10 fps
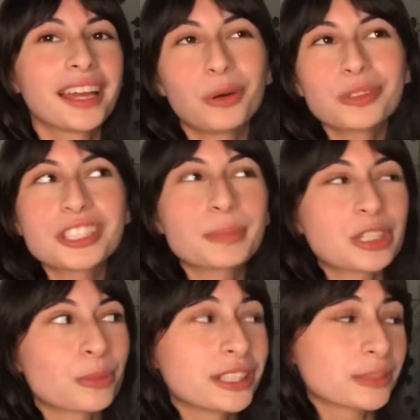it holds a
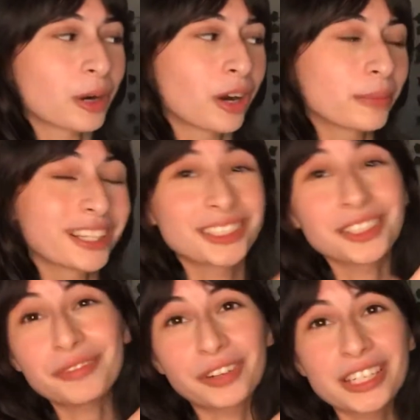special place in my heart because
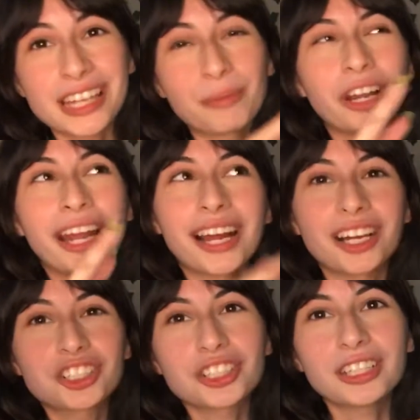it's the first time when I
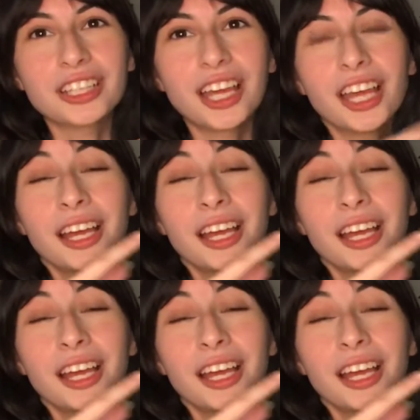actually